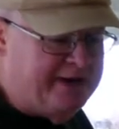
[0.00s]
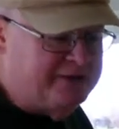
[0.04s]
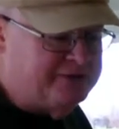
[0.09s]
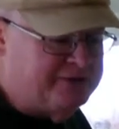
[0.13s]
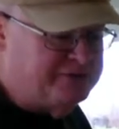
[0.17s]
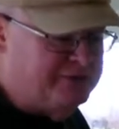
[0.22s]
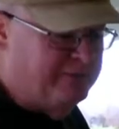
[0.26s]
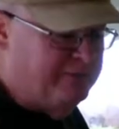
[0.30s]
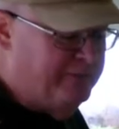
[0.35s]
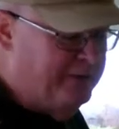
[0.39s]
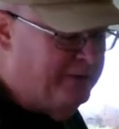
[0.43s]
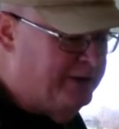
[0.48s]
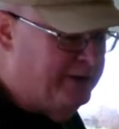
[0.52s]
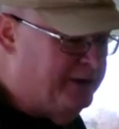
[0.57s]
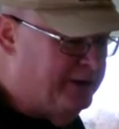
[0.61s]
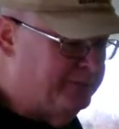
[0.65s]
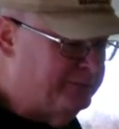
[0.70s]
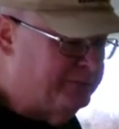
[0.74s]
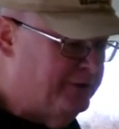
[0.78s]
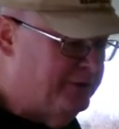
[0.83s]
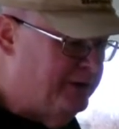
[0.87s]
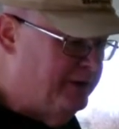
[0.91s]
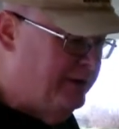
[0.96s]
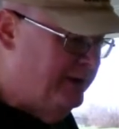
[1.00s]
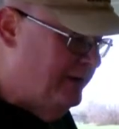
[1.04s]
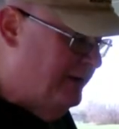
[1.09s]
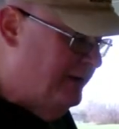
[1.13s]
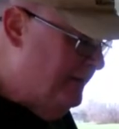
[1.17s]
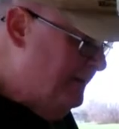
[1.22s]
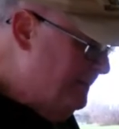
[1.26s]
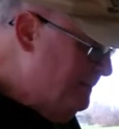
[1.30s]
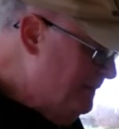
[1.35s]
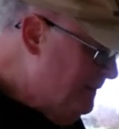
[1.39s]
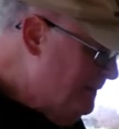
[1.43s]
has developed
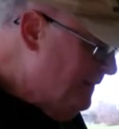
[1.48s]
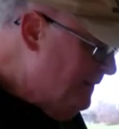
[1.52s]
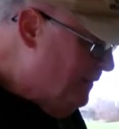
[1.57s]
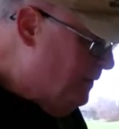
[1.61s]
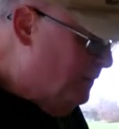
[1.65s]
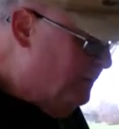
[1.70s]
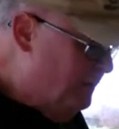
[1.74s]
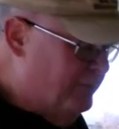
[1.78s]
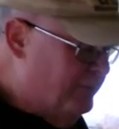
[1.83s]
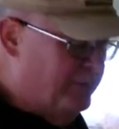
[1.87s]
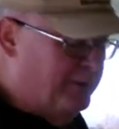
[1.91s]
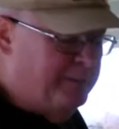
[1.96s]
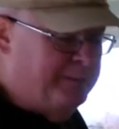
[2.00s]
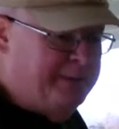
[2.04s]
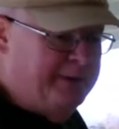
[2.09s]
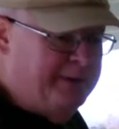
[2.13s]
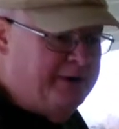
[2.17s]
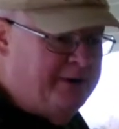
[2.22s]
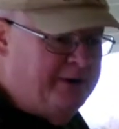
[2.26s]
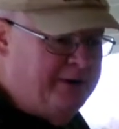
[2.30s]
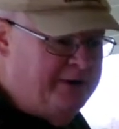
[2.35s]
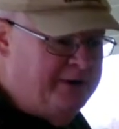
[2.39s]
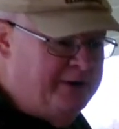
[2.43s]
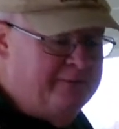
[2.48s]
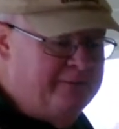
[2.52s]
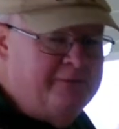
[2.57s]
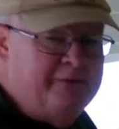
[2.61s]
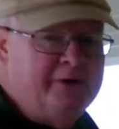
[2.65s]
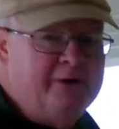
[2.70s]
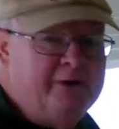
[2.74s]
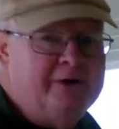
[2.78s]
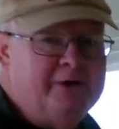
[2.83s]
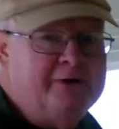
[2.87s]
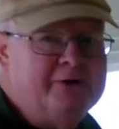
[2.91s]
over a period of
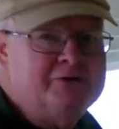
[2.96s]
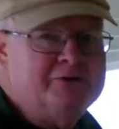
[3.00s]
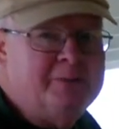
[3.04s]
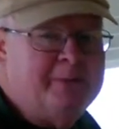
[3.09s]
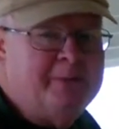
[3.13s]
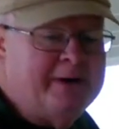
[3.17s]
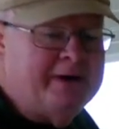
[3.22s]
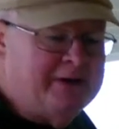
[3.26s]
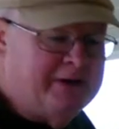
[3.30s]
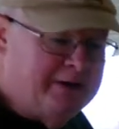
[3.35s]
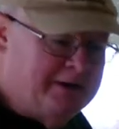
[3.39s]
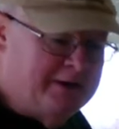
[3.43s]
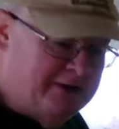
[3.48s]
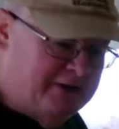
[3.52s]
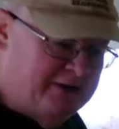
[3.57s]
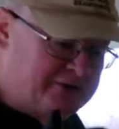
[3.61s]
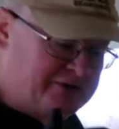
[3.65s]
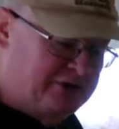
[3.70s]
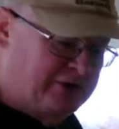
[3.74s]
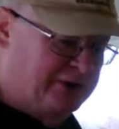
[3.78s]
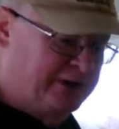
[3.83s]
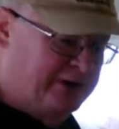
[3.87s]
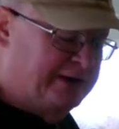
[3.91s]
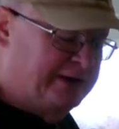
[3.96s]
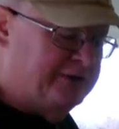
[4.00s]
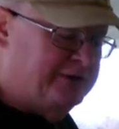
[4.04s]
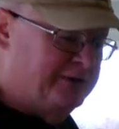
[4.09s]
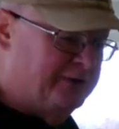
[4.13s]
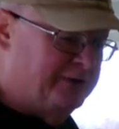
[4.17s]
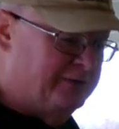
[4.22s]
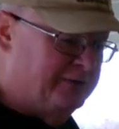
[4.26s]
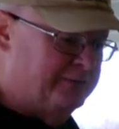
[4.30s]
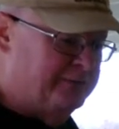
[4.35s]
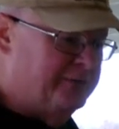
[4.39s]
years by
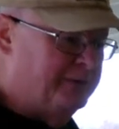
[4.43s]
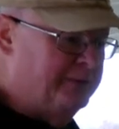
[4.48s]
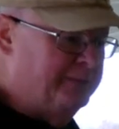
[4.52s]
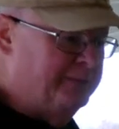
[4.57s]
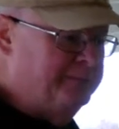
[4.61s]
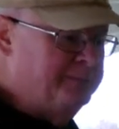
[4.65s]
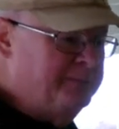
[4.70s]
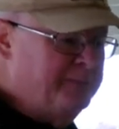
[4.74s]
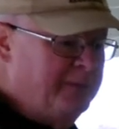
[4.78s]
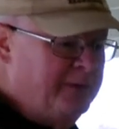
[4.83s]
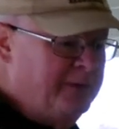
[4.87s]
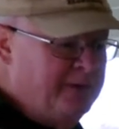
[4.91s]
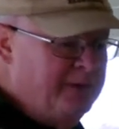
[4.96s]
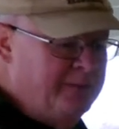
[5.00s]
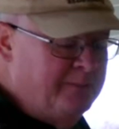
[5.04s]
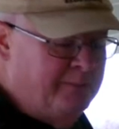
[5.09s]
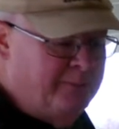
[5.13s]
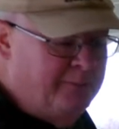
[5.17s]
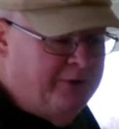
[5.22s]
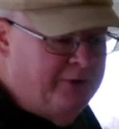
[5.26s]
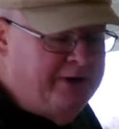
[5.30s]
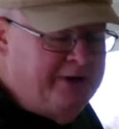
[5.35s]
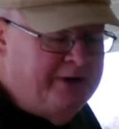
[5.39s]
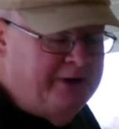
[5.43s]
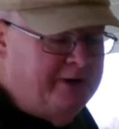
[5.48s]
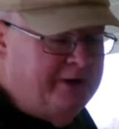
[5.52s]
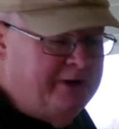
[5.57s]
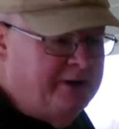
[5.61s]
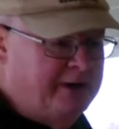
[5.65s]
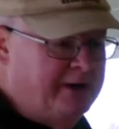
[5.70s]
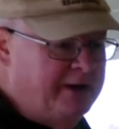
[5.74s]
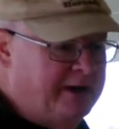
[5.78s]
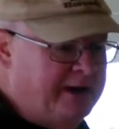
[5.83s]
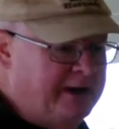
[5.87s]
selective breeding,
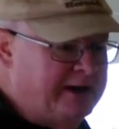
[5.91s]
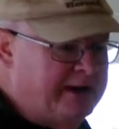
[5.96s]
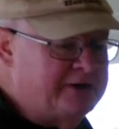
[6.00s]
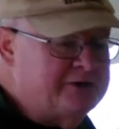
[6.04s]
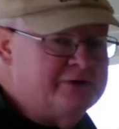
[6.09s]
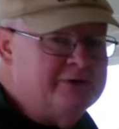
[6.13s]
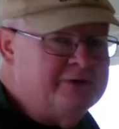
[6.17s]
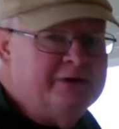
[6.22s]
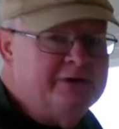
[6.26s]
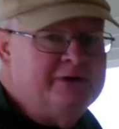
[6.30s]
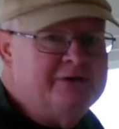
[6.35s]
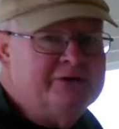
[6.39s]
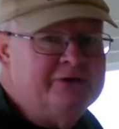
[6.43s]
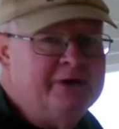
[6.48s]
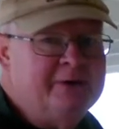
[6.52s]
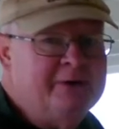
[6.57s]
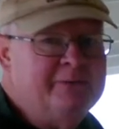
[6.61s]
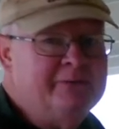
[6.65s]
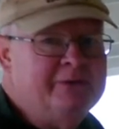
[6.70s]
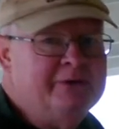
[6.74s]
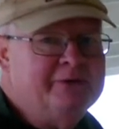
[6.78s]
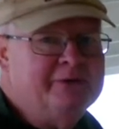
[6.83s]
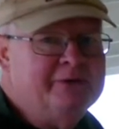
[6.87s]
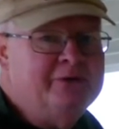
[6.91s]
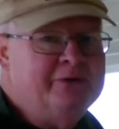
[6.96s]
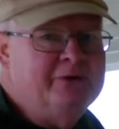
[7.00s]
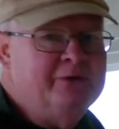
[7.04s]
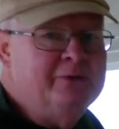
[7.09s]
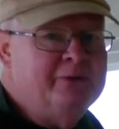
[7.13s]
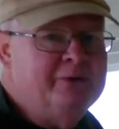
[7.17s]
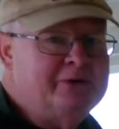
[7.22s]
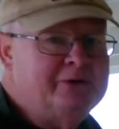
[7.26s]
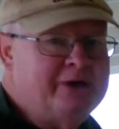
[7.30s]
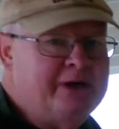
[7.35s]
actually. Same thing they do
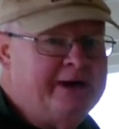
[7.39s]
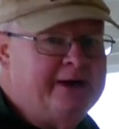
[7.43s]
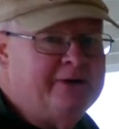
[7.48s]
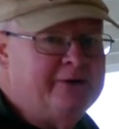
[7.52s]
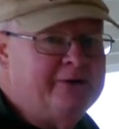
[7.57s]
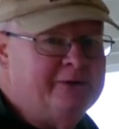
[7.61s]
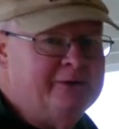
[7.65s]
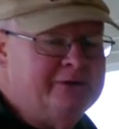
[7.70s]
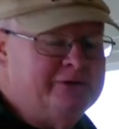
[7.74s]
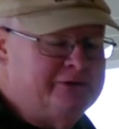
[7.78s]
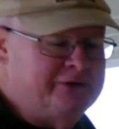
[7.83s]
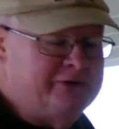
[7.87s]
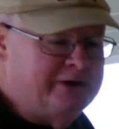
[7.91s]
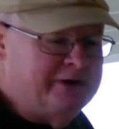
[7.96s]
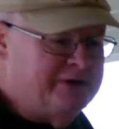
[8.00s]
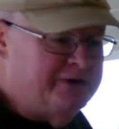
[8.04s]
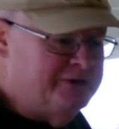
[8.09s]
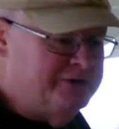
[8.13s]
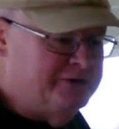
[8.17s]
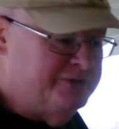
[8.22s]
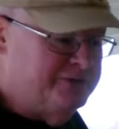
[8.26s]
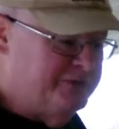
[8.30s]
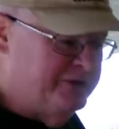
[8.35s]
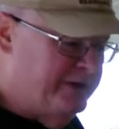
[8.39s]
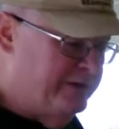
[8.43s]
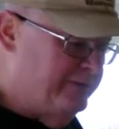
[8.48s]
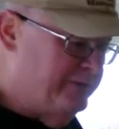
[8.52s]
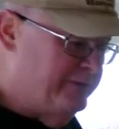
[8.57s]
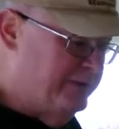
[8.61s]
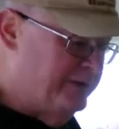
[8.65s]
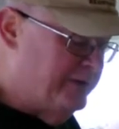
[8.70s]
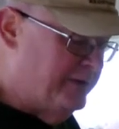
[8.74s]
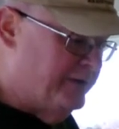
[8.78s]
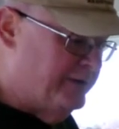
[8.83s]
with cattle and chickens and
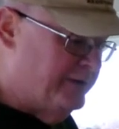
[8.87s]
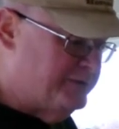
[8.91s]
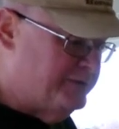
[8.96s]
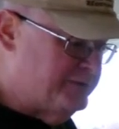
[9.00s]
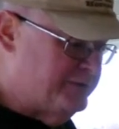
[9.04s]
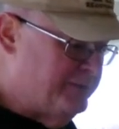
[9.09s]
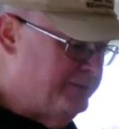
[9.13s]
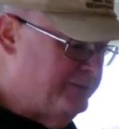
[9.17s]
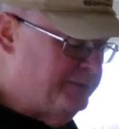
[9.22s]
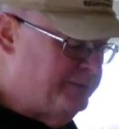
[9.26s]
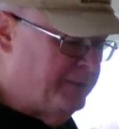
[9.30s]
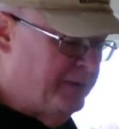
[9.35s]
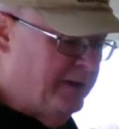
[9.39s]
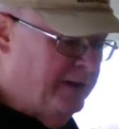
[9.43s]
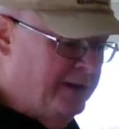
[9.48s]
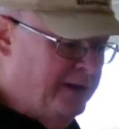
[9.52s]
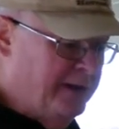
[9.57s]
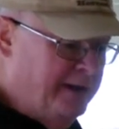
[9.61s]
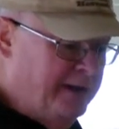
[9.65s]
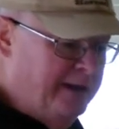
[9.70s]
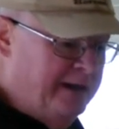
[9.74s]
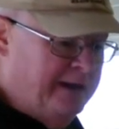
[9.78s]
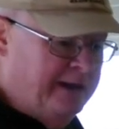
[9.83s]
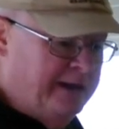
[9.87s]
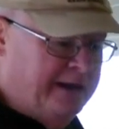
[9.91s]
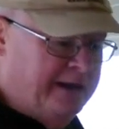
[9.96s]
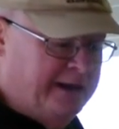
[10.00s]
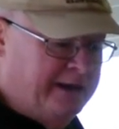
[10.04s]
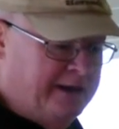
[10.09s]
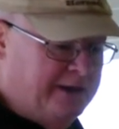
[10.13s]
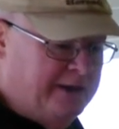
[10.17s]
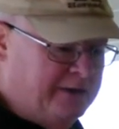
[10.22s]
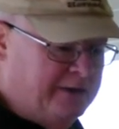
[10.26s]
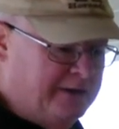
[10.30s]
everything else.
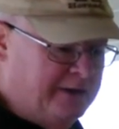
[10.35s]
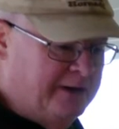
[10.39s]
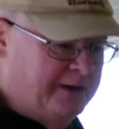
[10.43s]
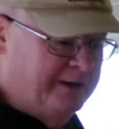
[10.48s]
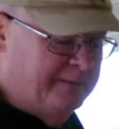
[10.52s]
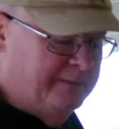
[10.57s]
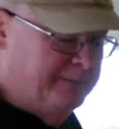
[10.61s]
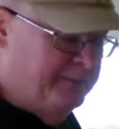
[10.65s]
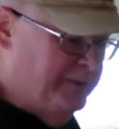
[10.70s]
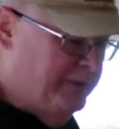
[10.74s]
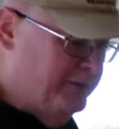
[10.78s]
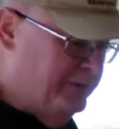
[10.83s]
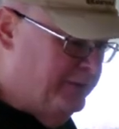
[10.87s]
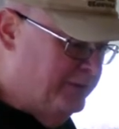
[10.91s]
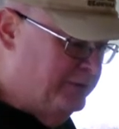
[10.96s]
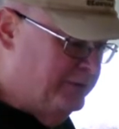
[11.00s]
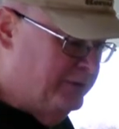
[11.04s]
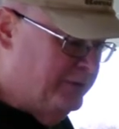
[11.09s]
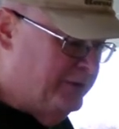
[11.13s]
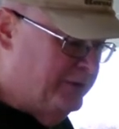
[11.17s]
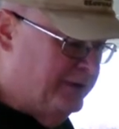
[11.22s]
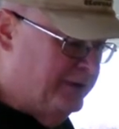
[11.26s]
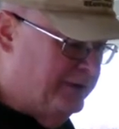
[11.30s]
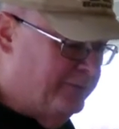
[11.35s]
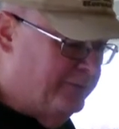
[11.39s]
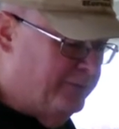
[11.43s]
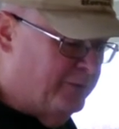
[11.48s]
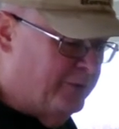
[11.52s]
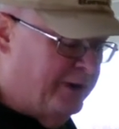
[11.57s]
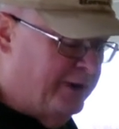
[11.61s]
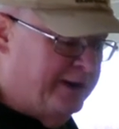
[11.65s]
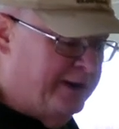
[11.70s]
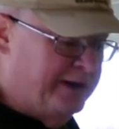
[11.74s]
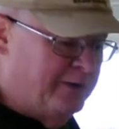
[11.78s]
And you get a
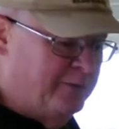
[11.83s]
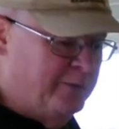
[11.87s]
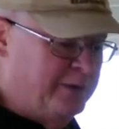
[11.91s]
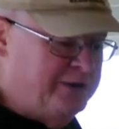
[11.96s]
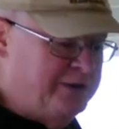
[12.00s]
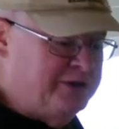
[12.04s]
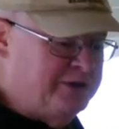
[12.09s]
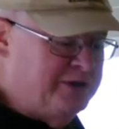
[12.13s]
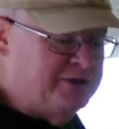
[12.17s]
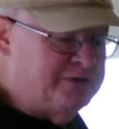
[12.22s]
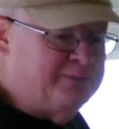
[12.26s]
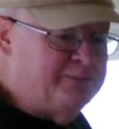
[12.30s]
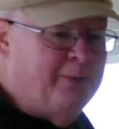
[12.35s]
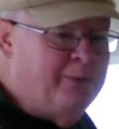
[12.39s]
variety. We paid